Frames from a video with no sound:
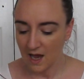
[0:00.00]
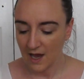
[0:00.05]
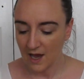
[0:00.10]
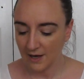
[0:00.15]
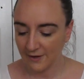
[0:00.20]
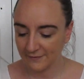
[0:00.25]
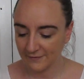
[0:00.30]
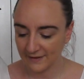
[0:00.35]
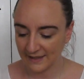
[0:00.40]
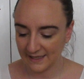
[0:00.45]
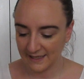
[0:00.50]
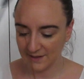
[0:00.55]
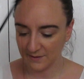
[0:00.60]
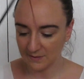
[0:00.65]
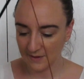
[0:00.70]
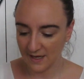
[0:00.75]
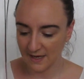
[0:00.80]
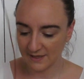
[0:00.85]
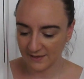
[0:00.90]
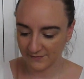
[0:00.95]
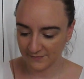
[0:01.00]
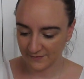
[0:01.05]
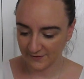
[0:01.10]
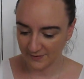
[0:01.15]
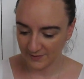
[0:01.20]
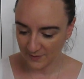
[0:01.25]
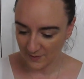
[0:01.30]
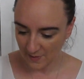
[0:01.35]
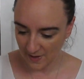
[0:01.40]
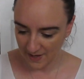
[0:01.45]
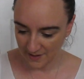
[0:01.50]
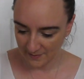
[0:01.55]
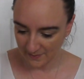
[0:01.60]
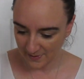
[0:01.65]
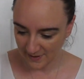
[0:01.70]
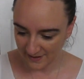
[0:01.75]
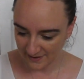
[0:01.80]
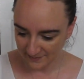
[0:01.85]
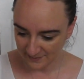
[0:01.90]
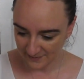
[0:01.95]
hopefully he'll last for quite a
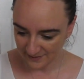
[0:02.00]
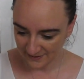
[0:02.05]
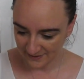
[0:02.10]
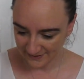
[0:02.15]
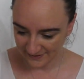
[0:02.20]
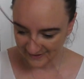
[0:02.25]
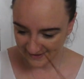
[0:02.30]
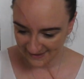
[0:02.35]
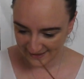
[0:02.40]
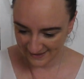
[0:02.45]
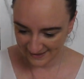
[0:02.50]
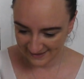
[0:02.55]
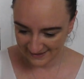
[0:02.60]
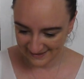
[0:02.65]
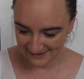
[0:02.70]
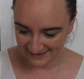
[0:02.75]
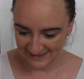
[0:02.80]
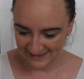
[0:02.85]
while longer.